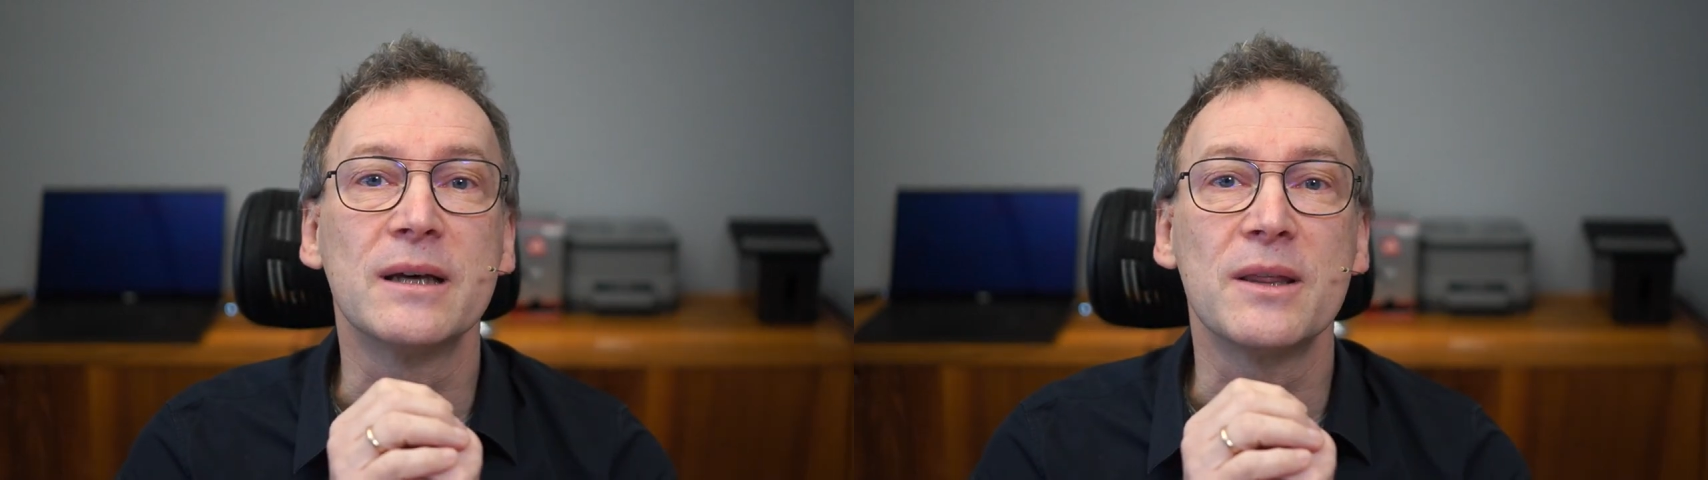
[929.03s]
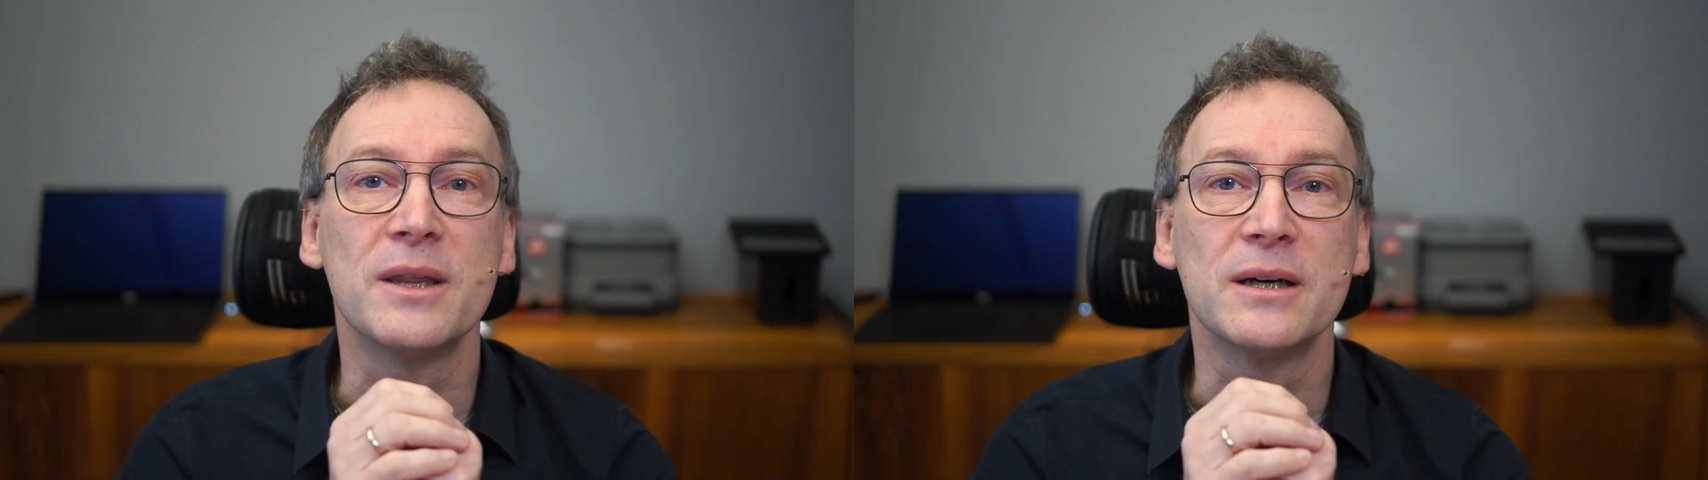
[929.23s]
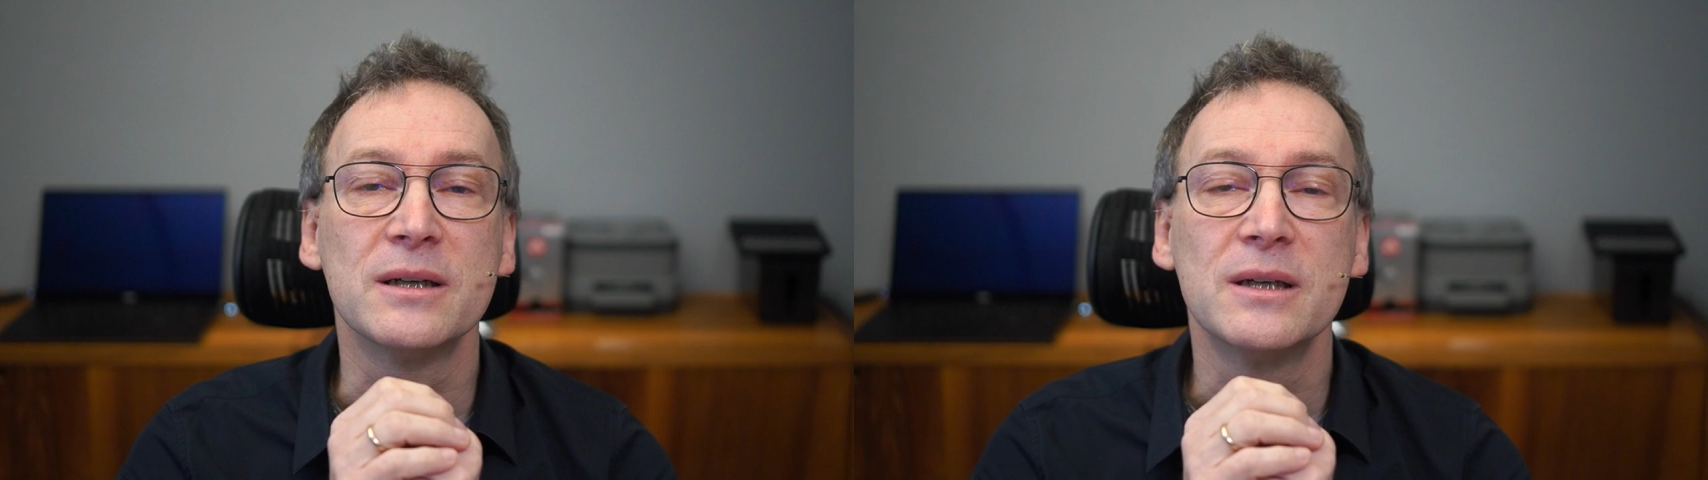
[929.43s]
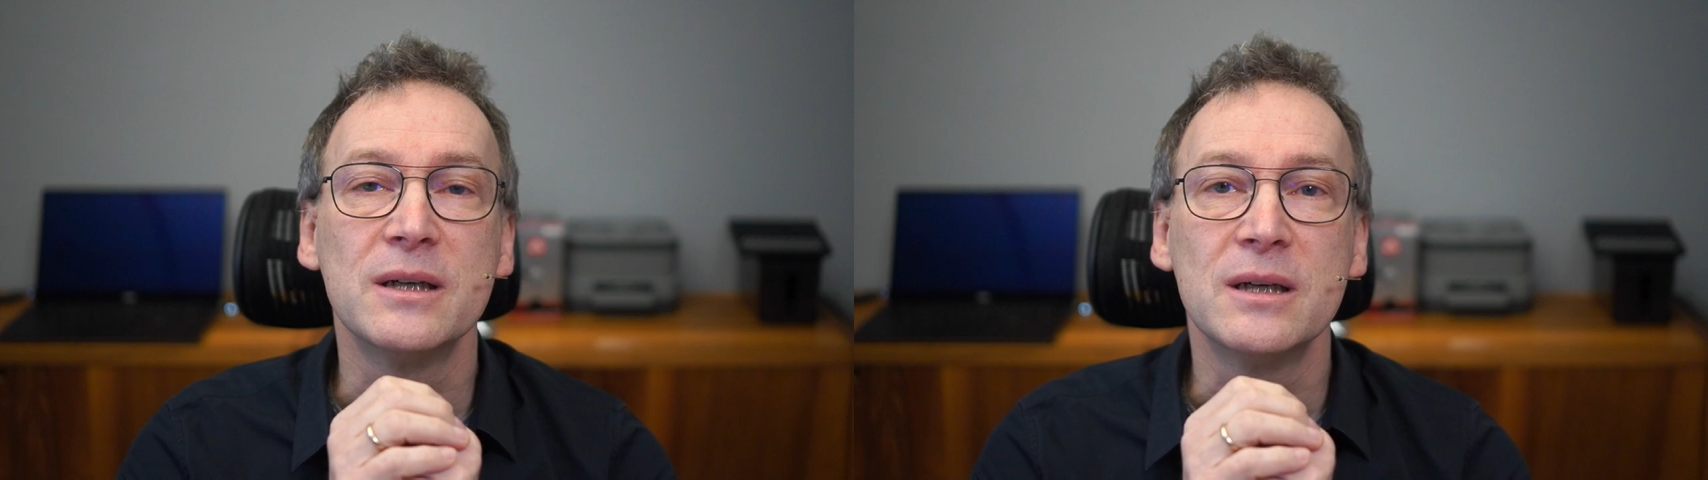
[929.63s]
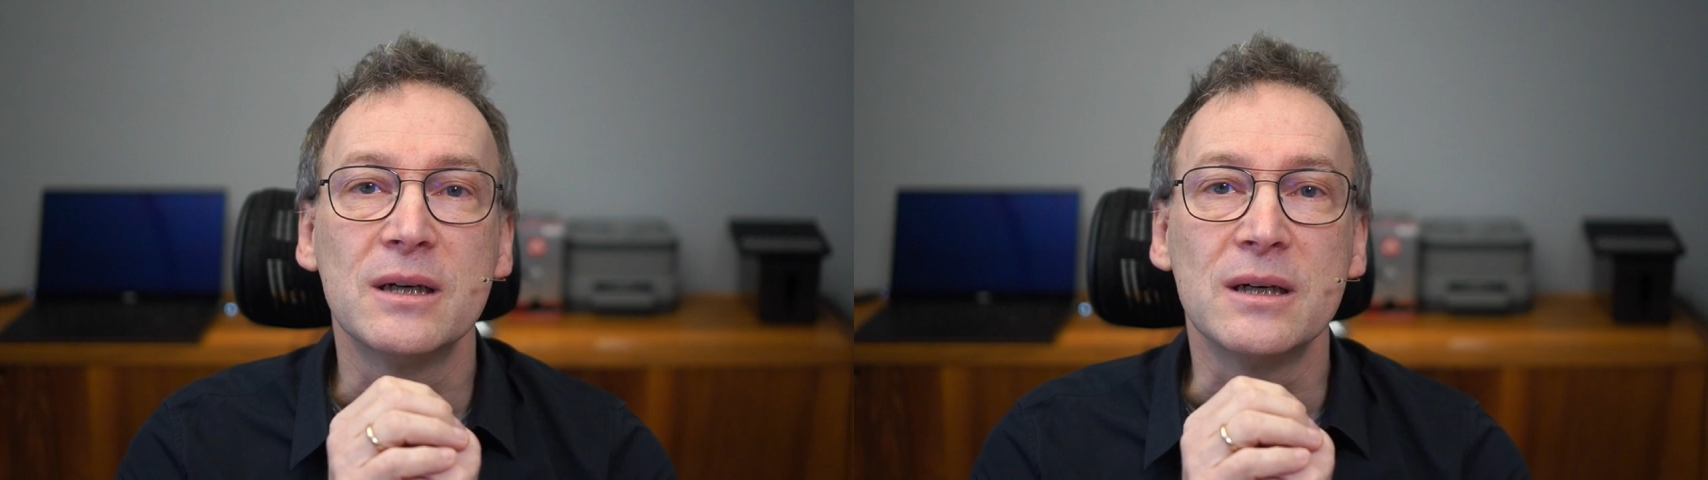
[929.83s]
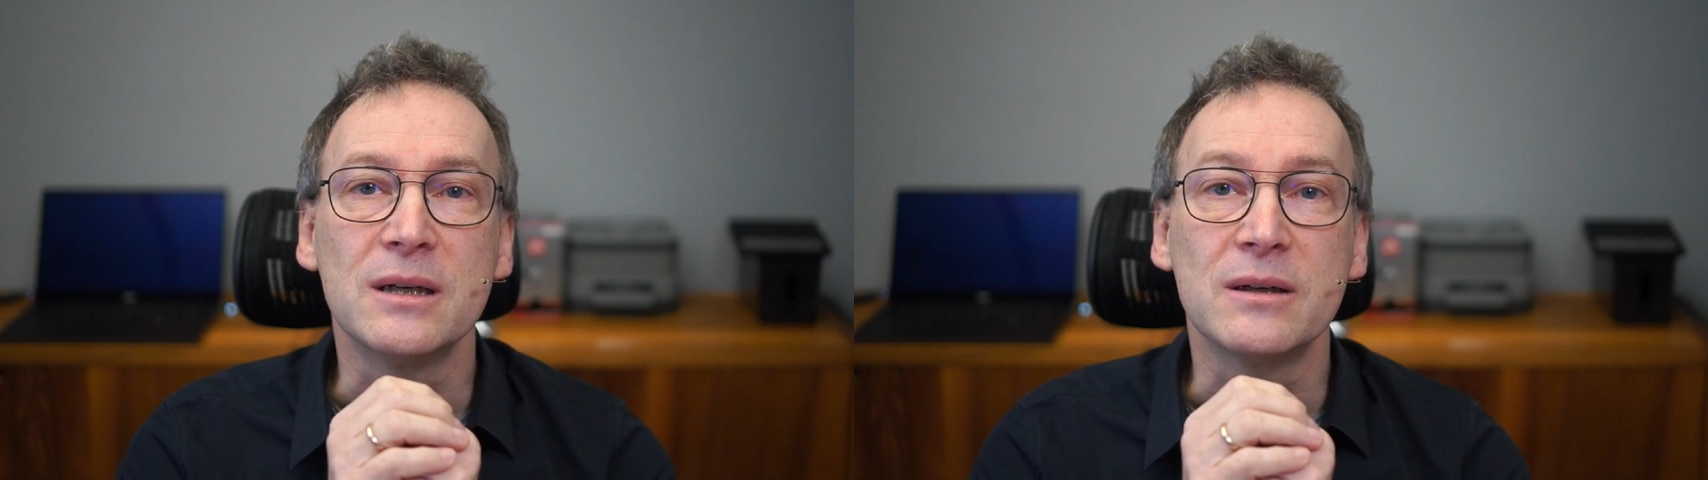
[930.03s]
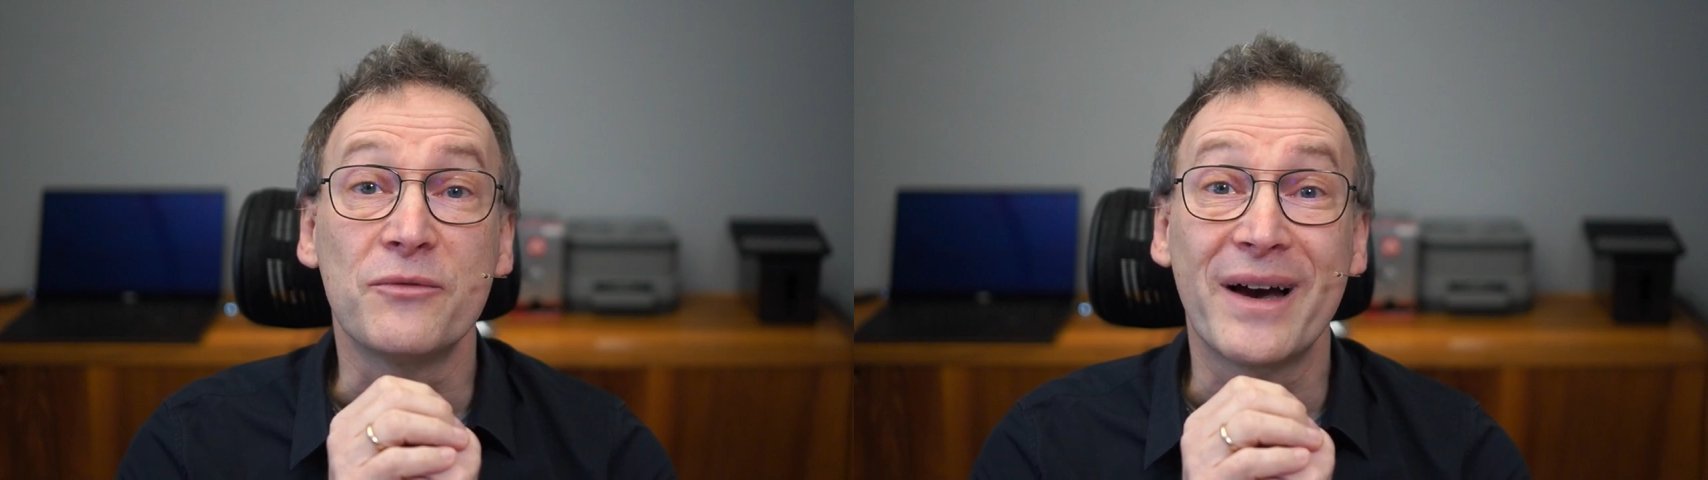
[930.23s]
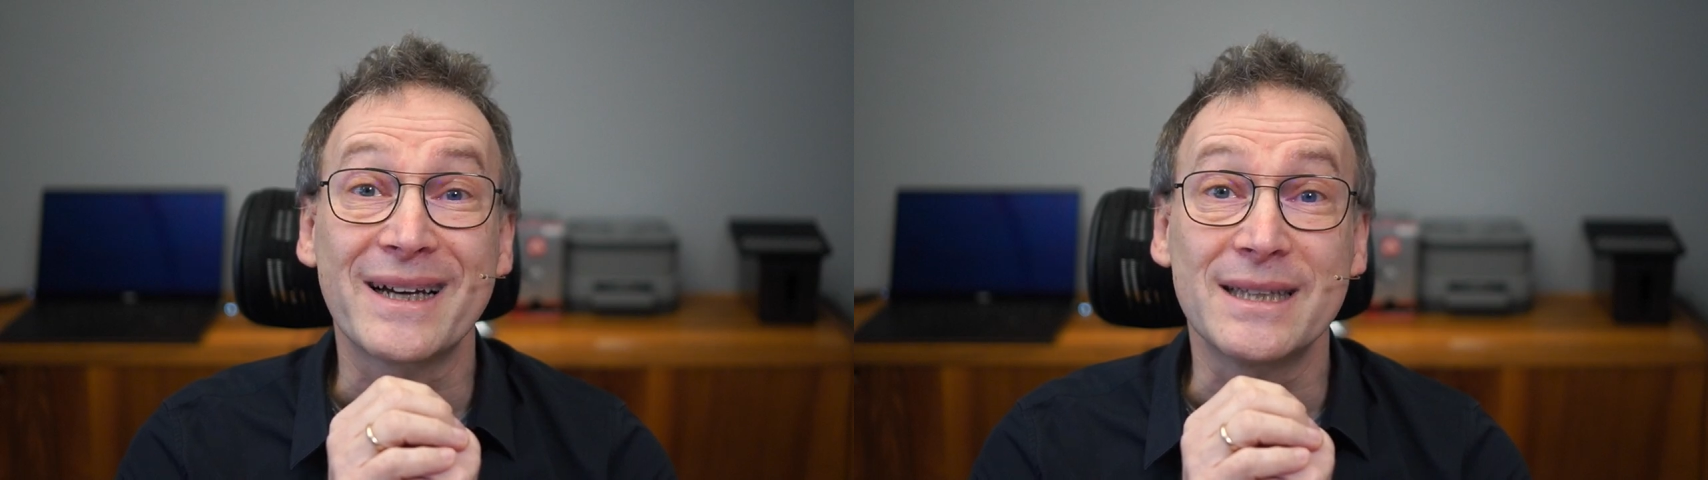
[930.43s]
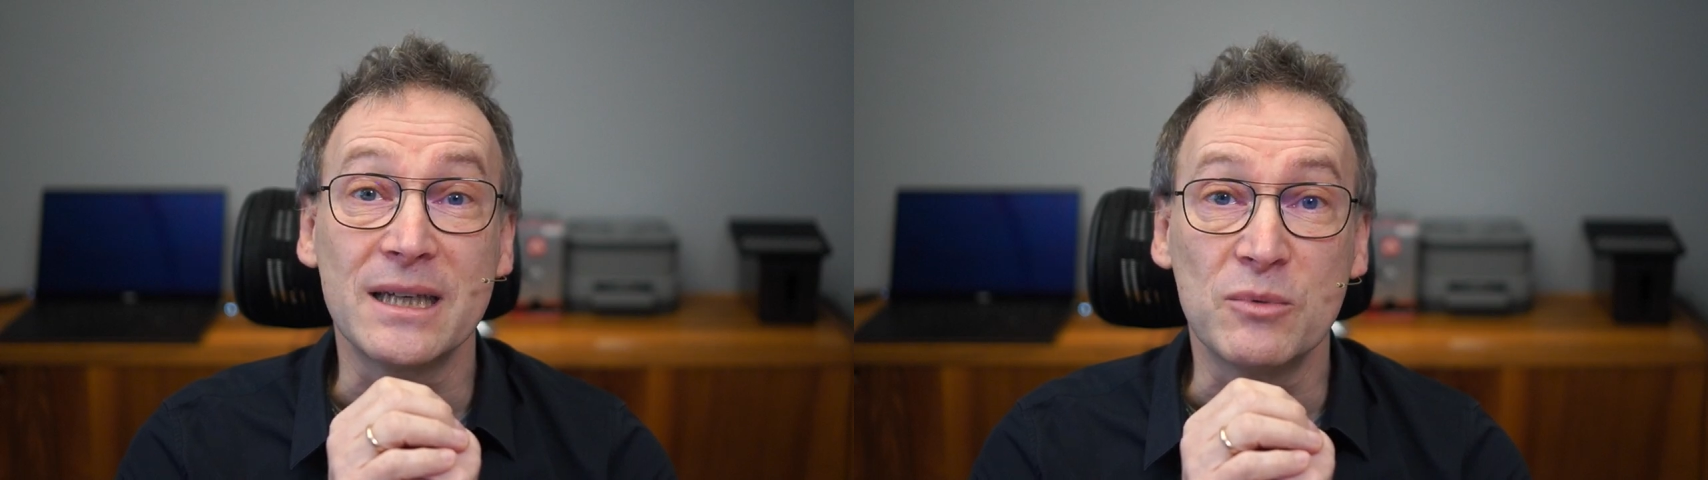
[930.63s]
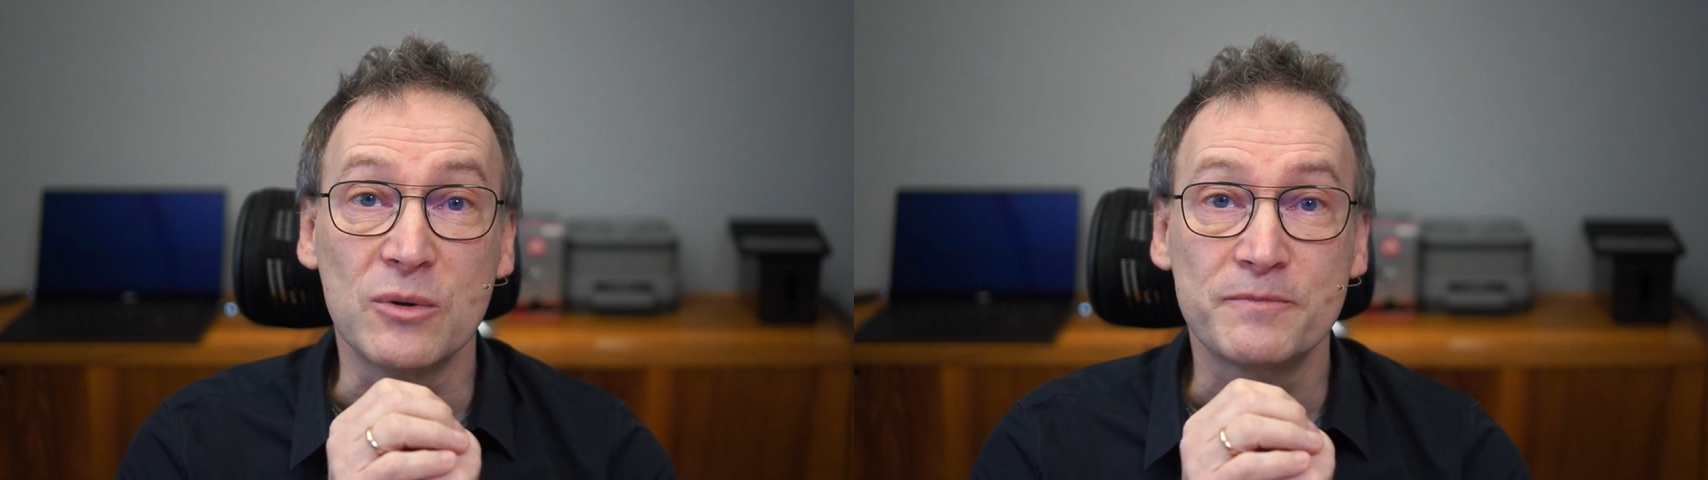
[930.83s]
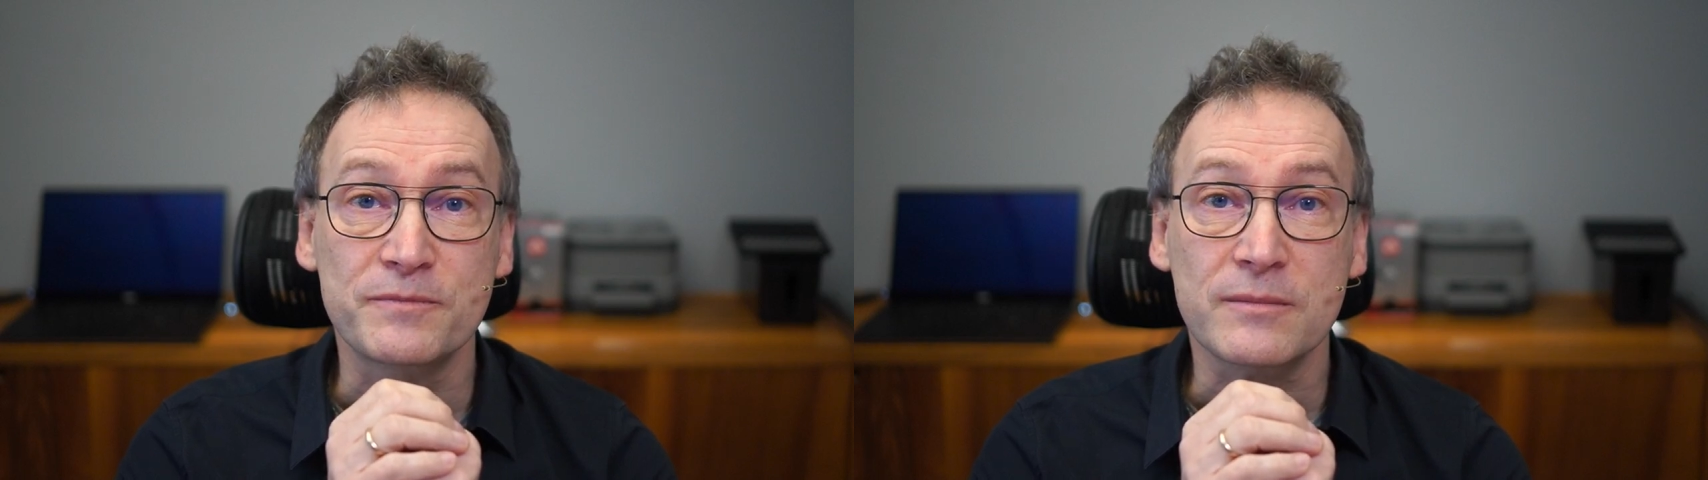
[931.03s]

the fact table.